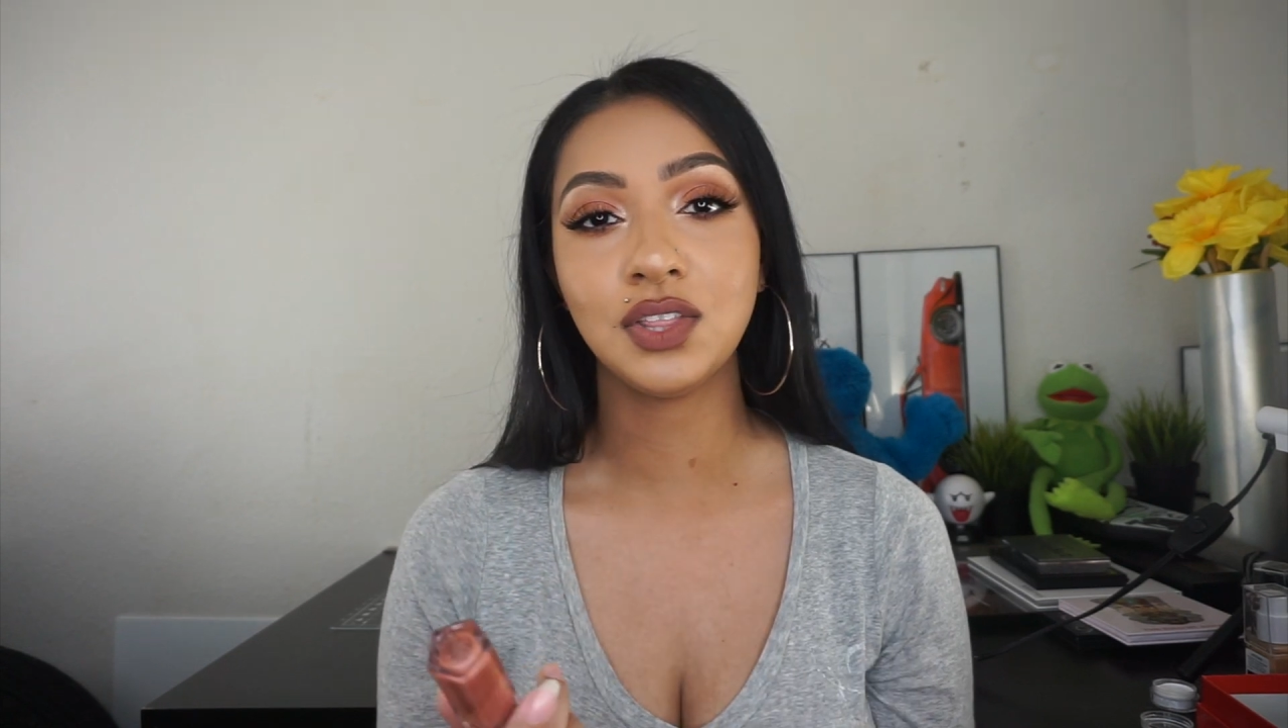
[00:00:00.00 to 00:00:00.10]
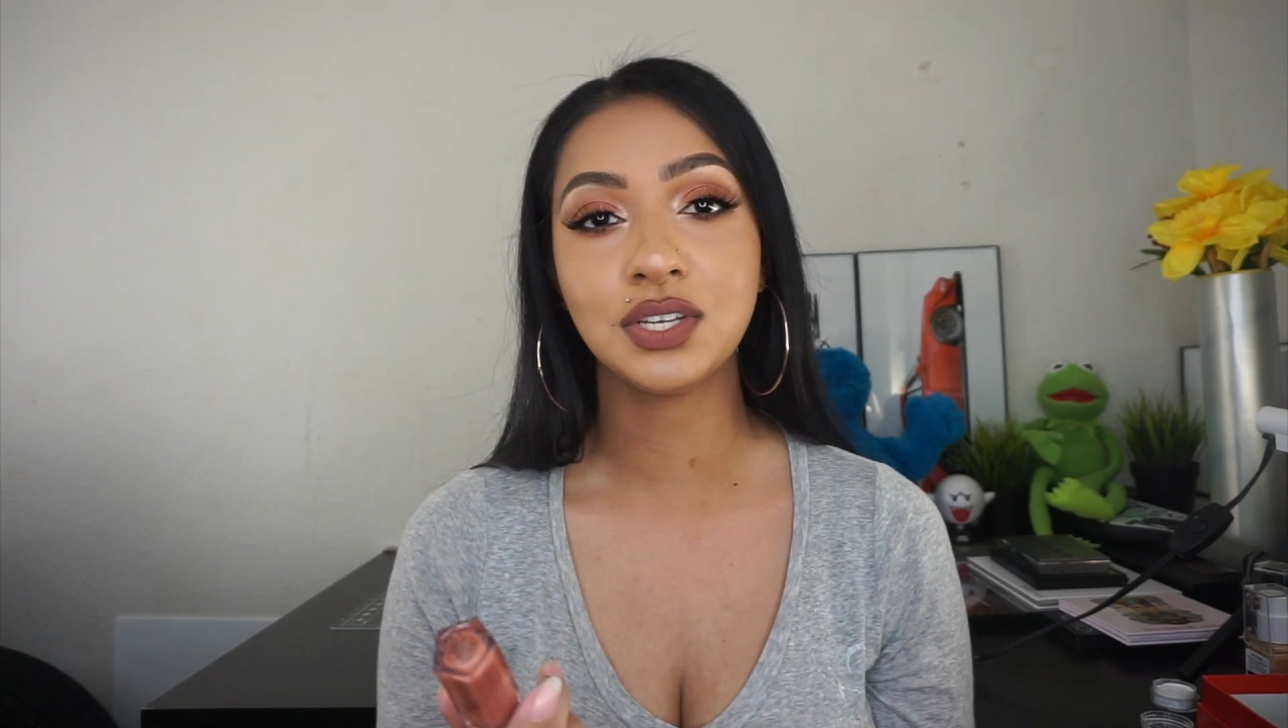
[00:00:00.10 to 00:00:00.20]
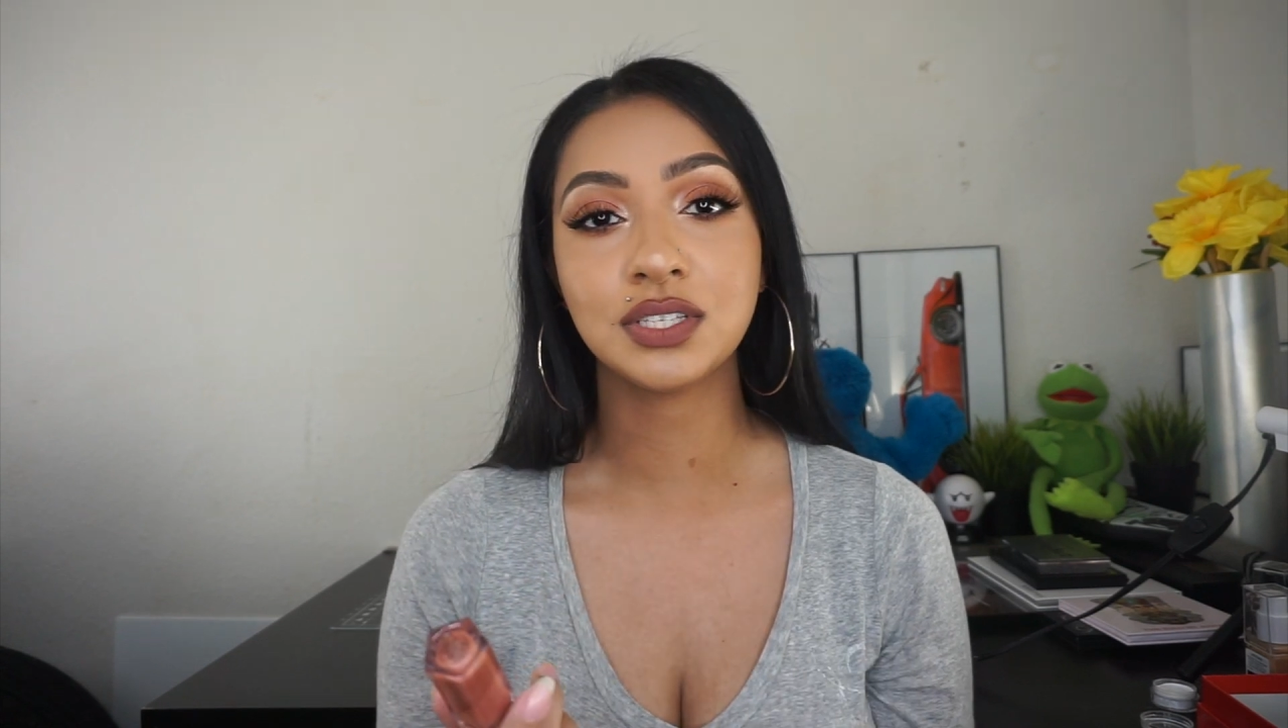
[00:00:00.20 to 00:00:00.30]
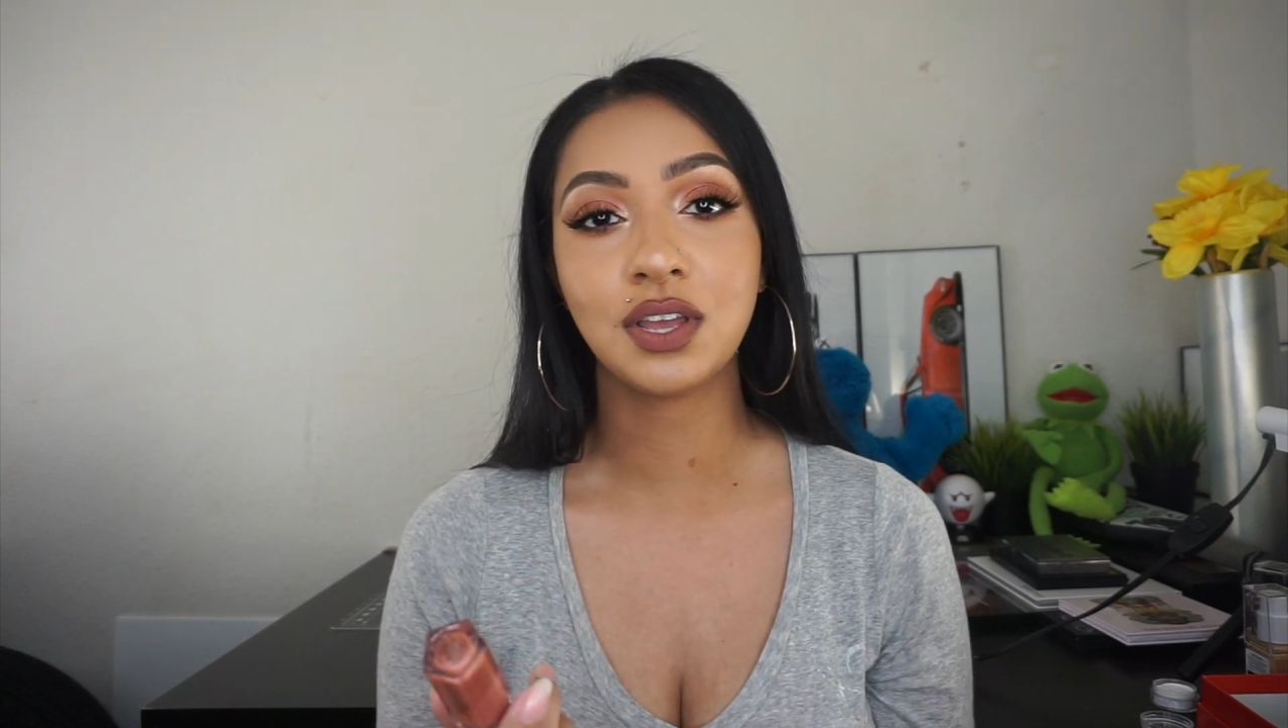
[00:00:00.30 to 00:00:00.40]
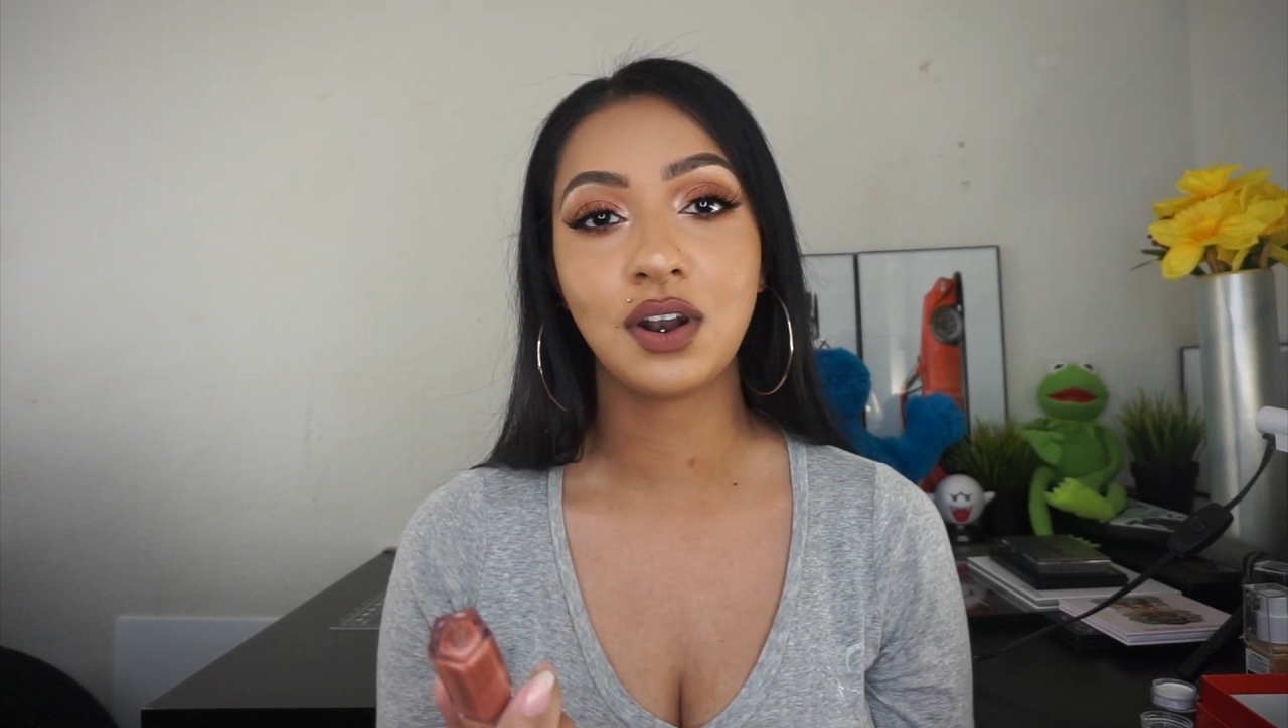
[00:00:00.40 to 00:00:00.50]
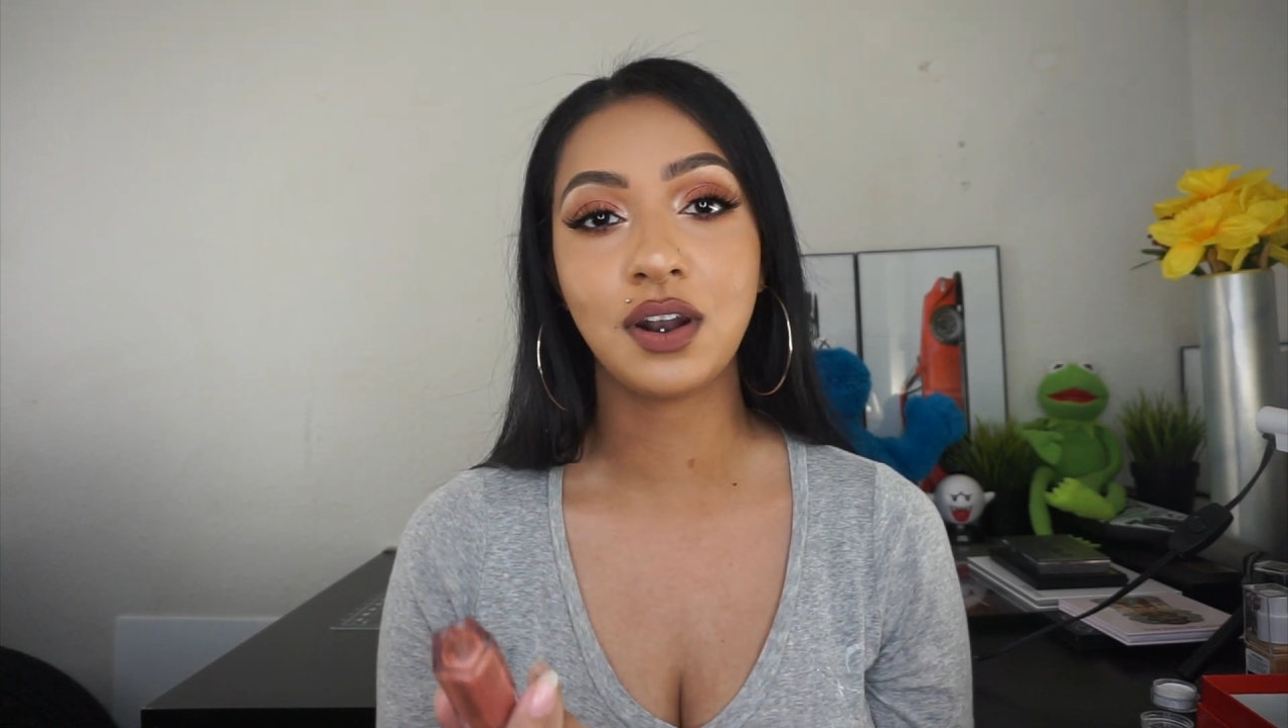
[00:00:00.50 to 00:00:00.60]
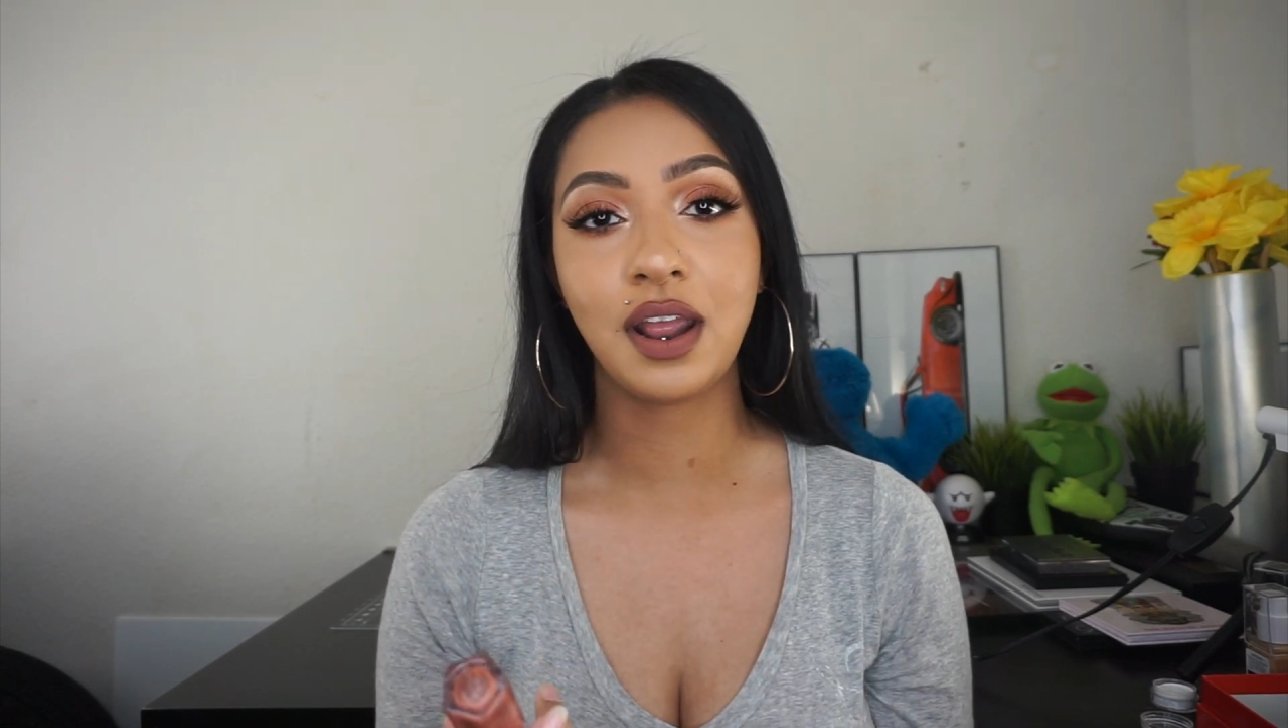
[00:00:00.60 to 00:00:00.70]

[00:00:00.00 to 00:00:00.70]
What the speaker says: looks good on